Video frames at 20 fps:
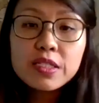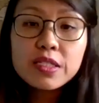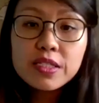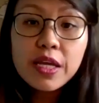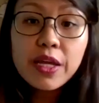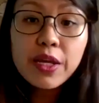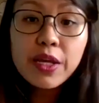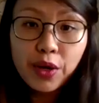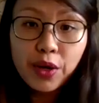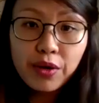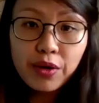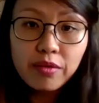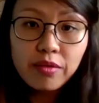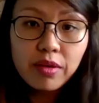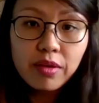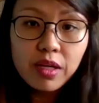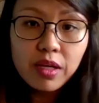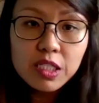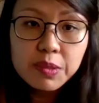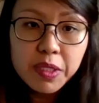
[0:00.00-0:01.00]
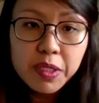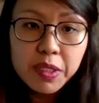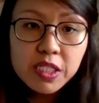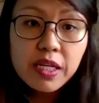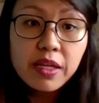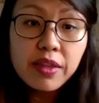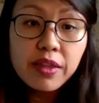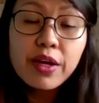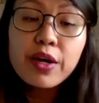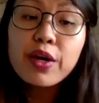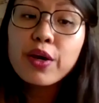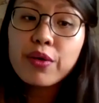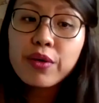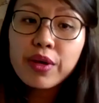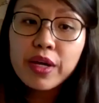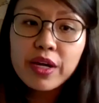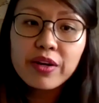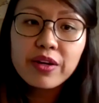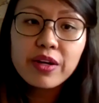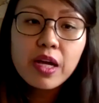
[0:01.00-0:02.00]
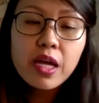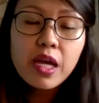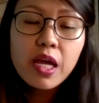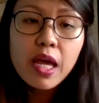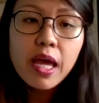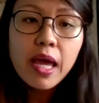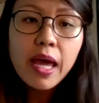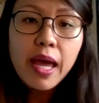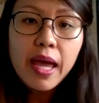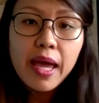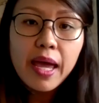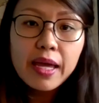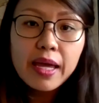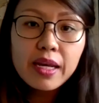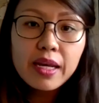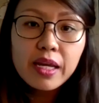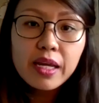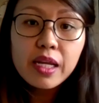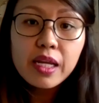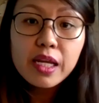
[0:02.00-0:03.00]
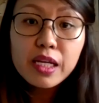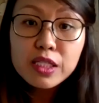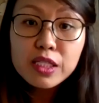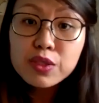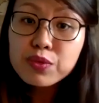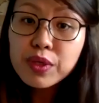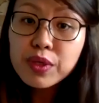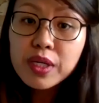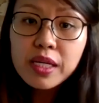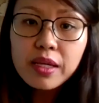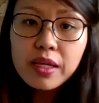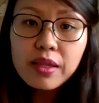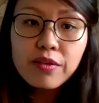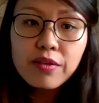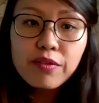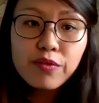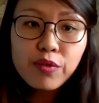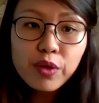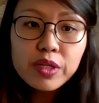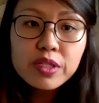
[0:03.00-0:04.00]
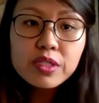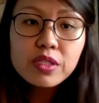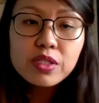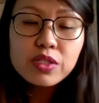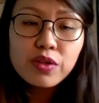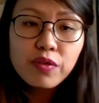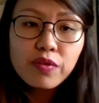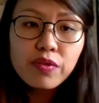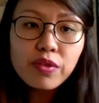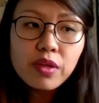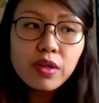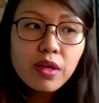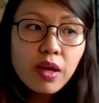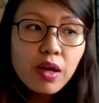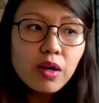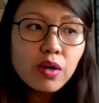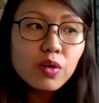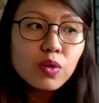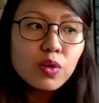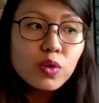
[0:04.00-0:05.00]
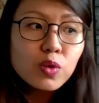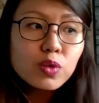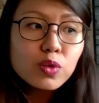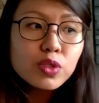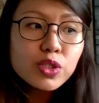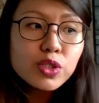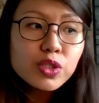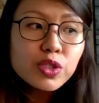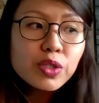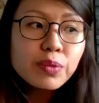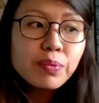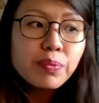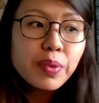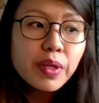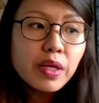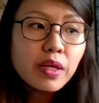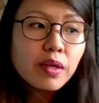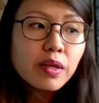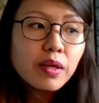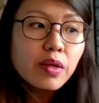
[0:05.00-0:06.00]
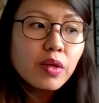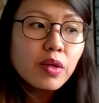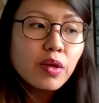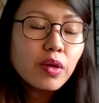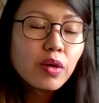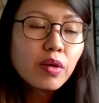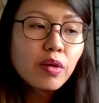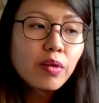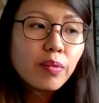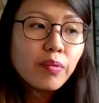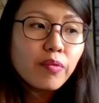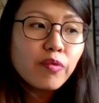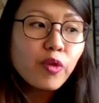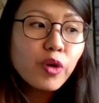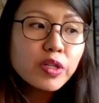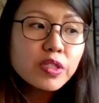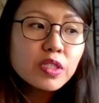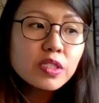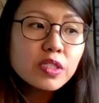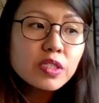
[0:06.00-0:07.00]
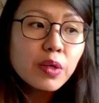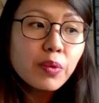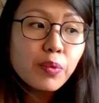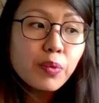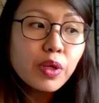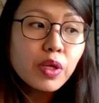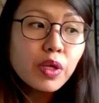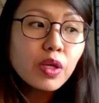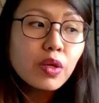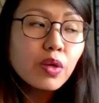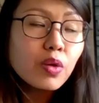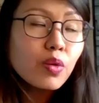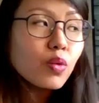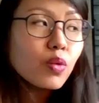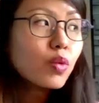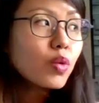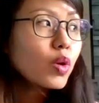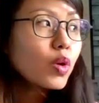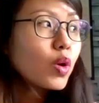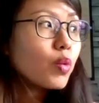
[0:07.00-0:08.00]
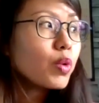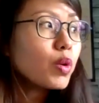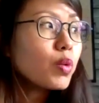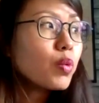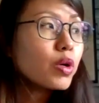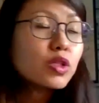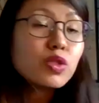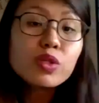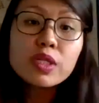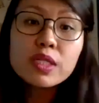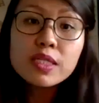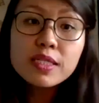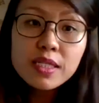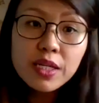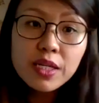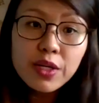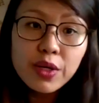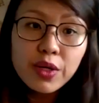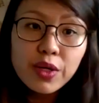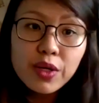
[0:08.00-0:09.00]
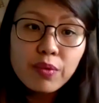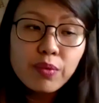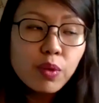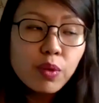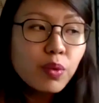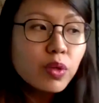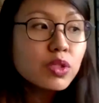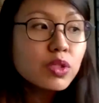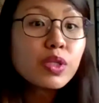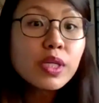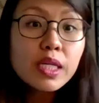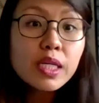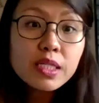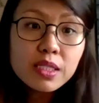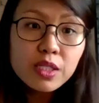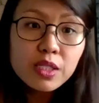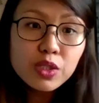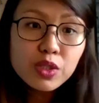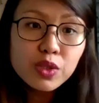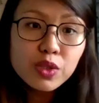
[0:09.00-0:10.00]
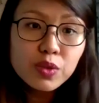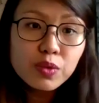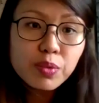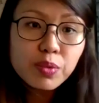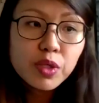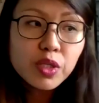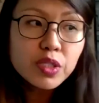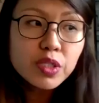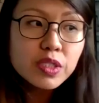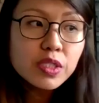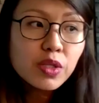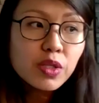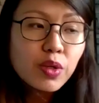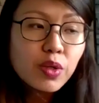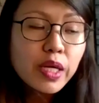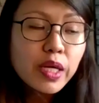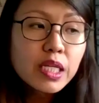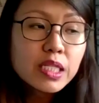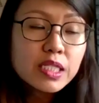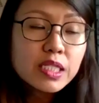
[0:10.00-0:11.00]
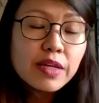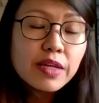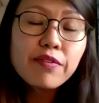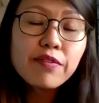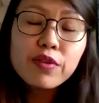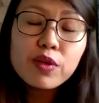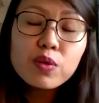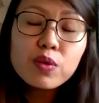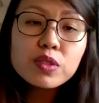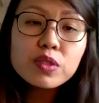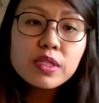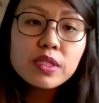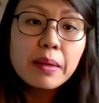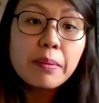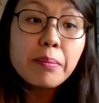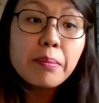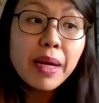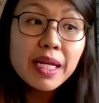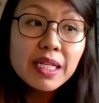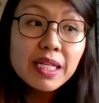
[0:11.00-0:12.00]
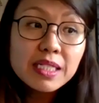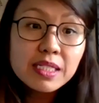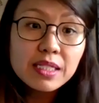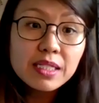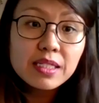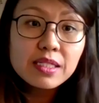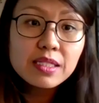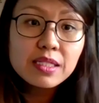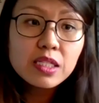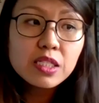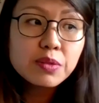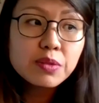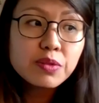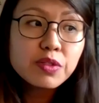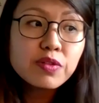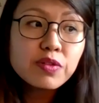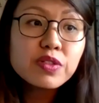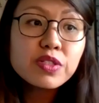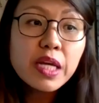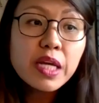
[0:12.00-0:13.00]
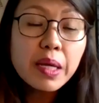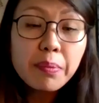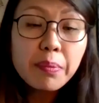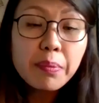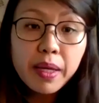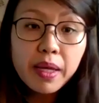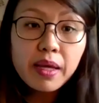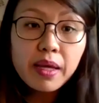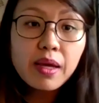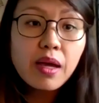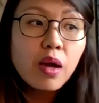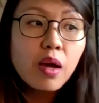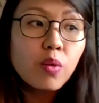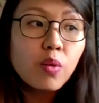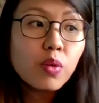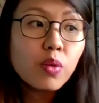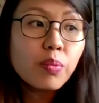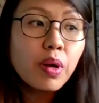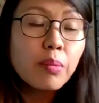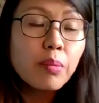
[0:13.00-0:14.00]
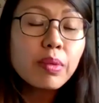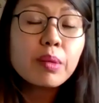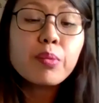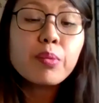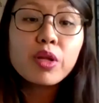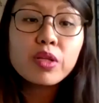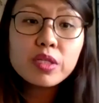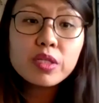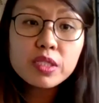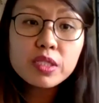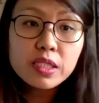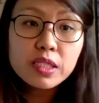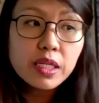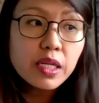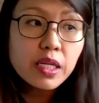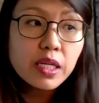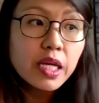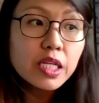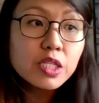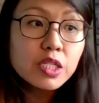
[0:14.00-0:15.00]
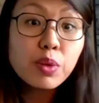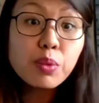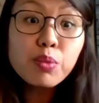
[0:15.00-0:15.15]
senior, especially in their career. And it is really the voices of the young who should be voices that we want to consider, we want to listen to, because, you know, it is their views that matters in terms of shaping our public policy as we